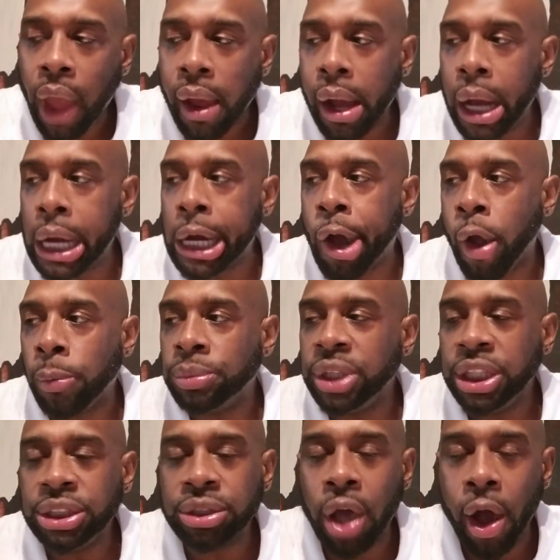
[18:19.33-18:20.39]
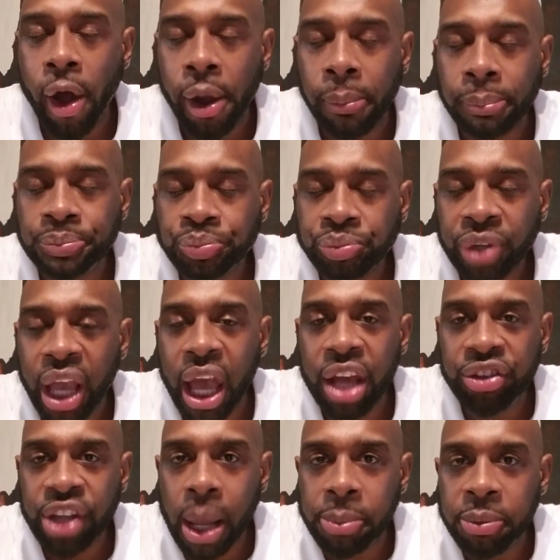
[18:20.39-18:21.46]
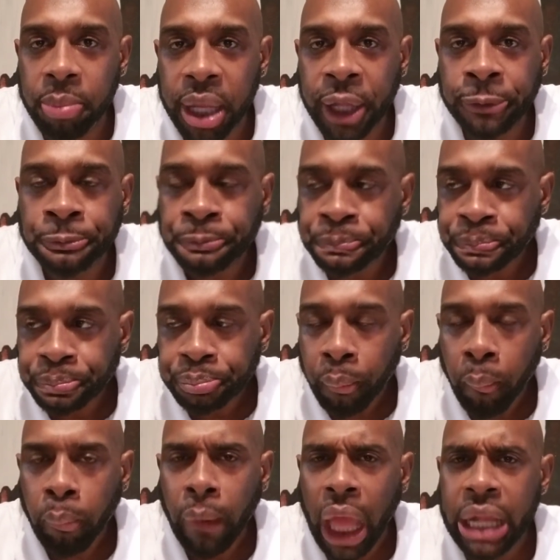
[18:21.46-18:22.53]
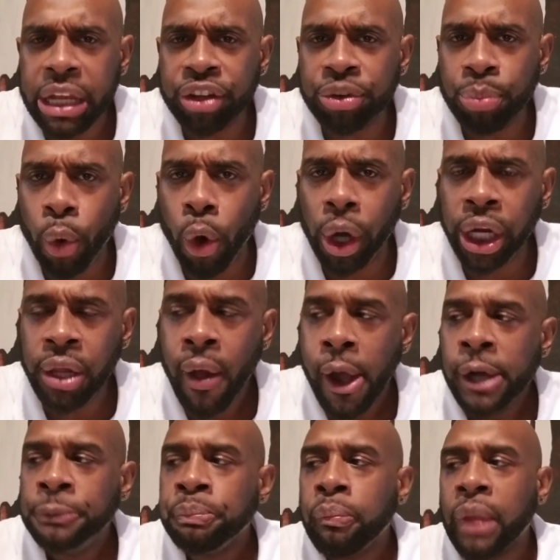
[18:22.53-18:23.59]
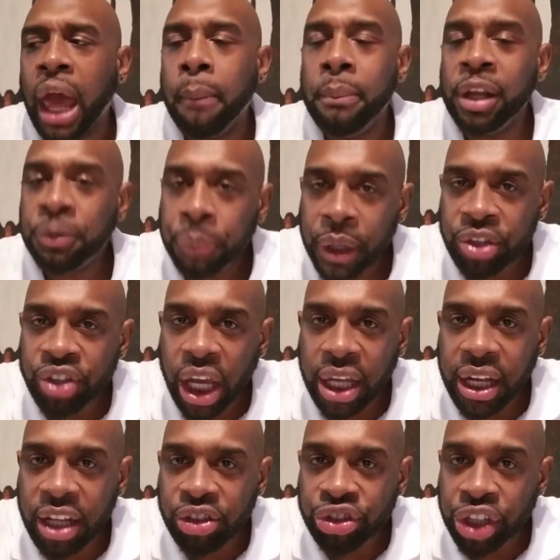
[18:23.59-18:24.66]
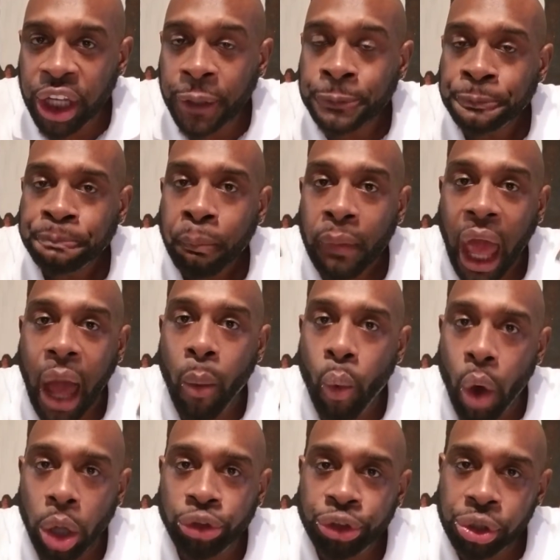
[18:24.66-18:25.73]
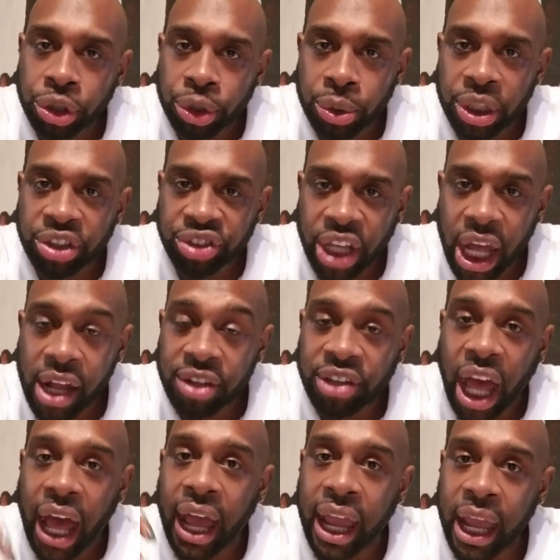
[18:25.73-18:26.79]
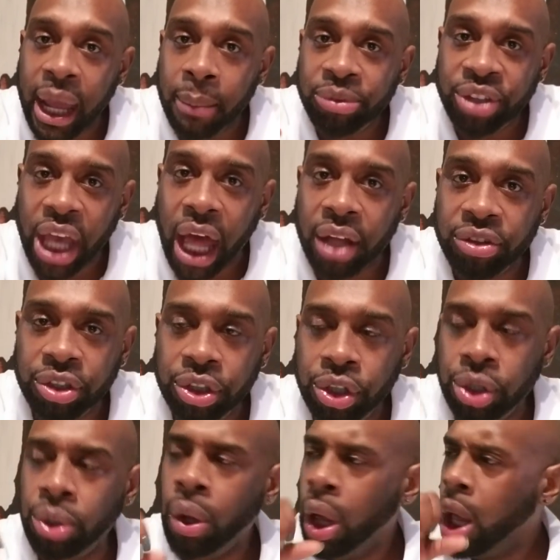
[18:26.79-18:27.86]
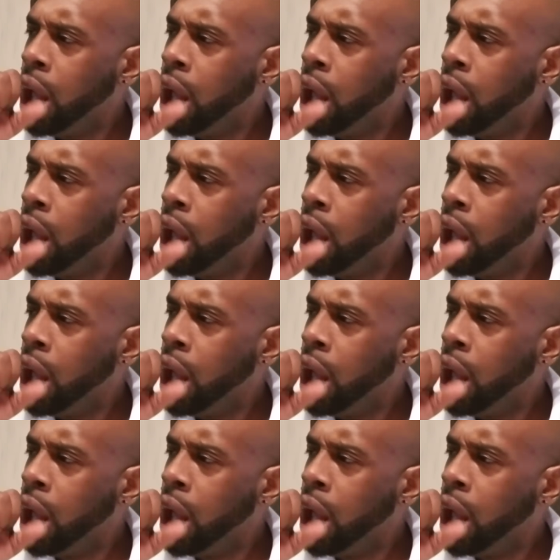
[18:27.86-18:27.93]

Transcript: um, um, cash app to me this morning. And Miss PJ and SG, I want you to do this challenge. I am challenging you.